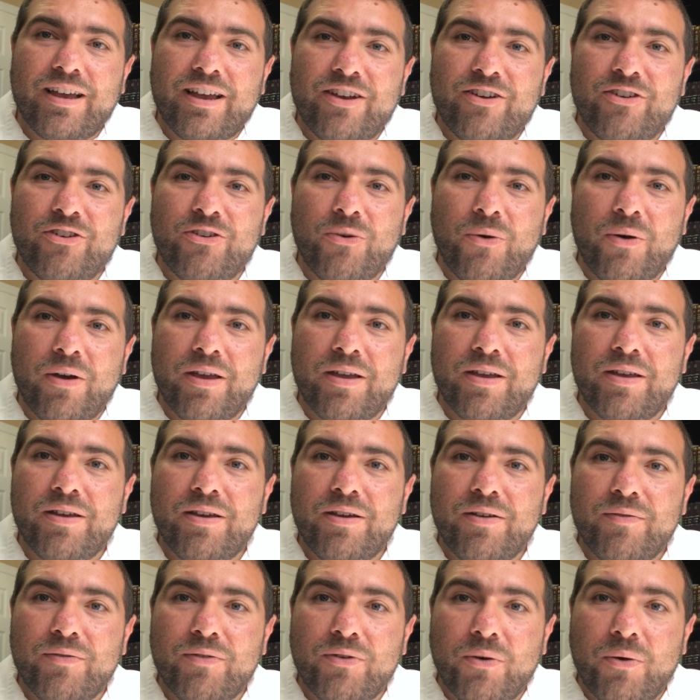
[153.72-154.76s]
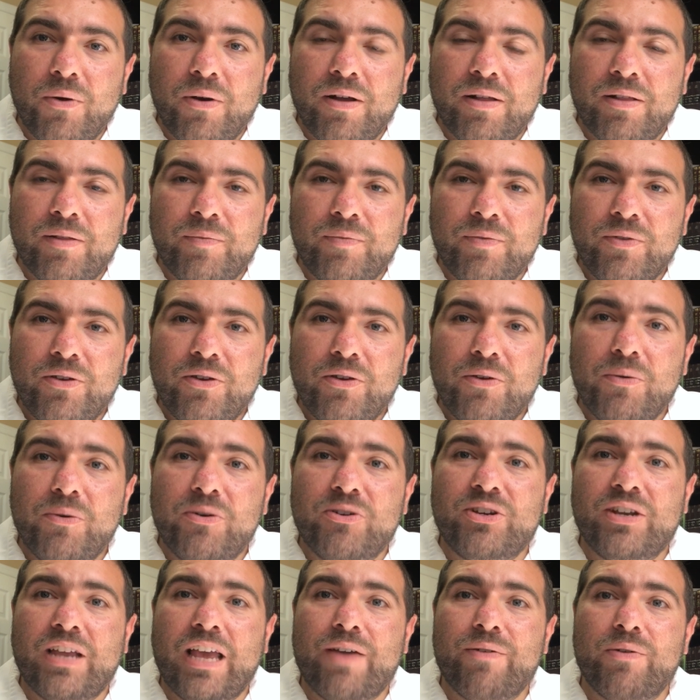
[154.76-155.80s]
and joy for all.
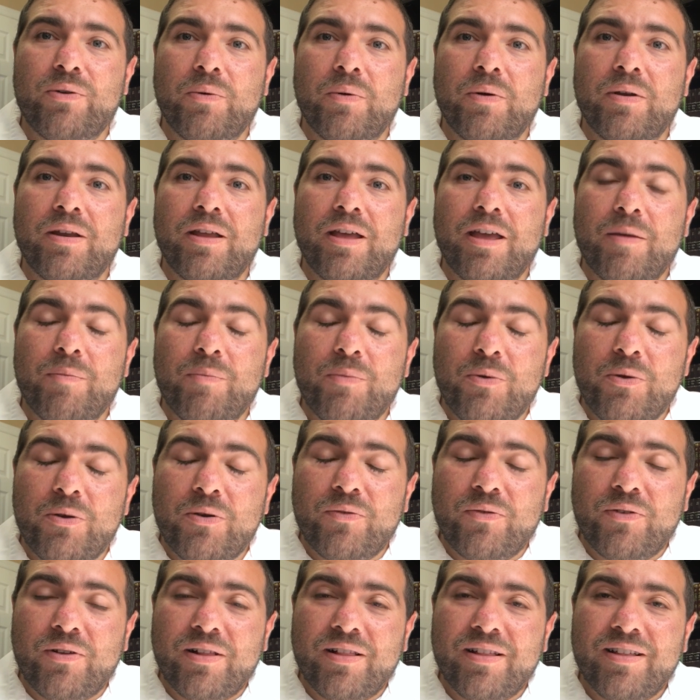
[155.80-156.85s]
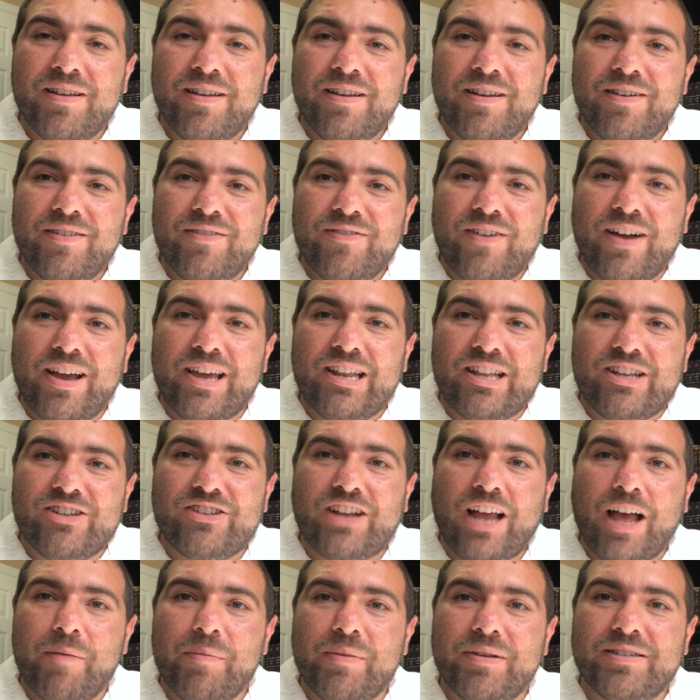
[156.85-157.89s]
Wishing everyone a beautiful final
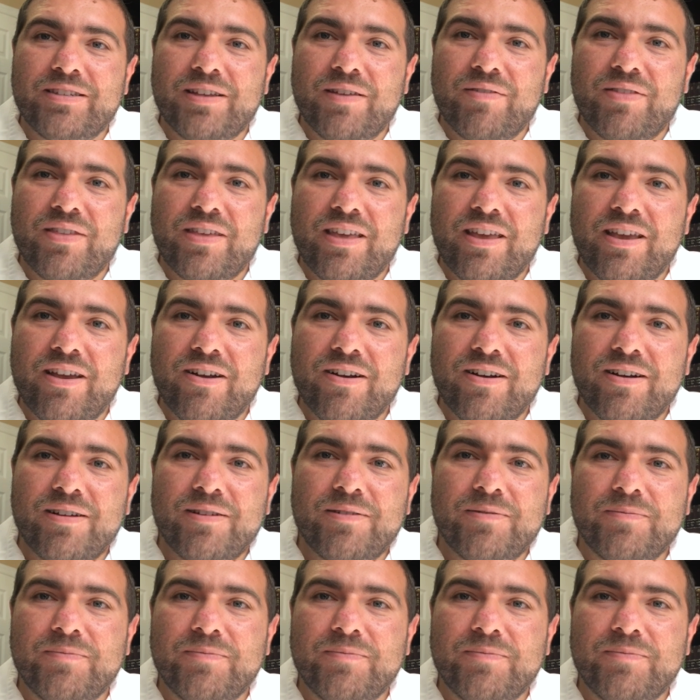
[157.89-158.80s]
Shabbos of the year.